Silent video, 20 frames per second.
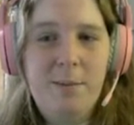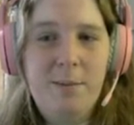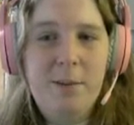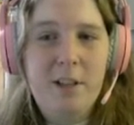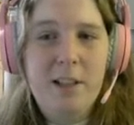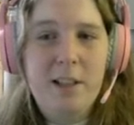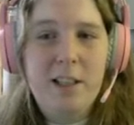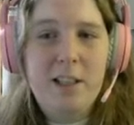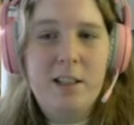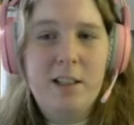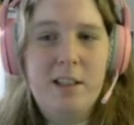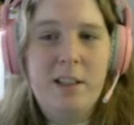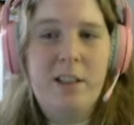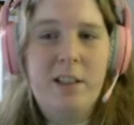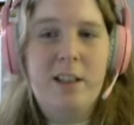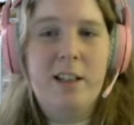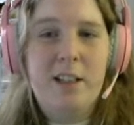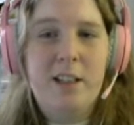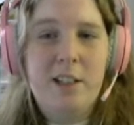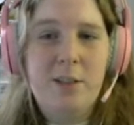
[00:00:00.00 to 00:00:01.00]
these
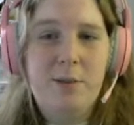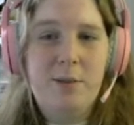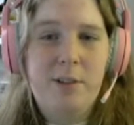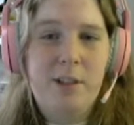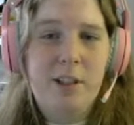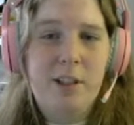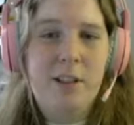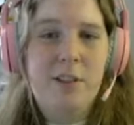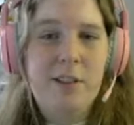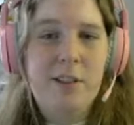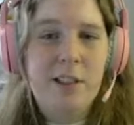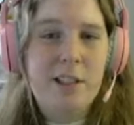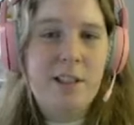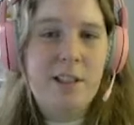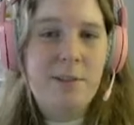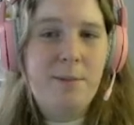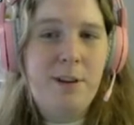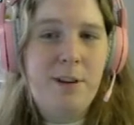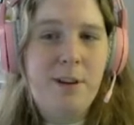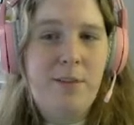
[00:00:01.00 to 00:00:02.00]
unlocks, which increase
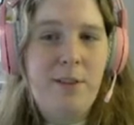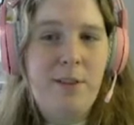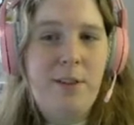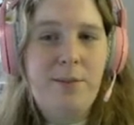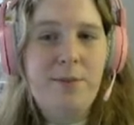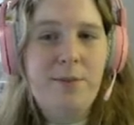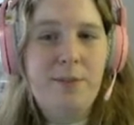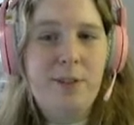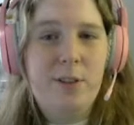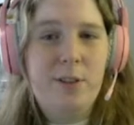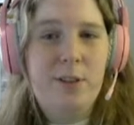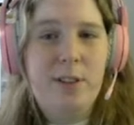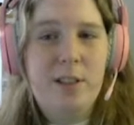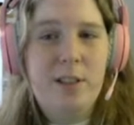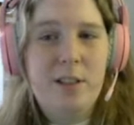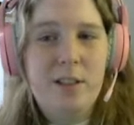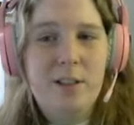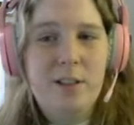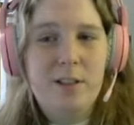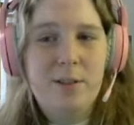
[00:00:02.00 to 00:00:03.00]
the amount of
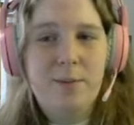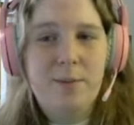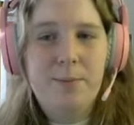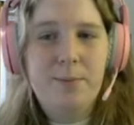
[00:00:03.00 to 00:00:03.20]
influence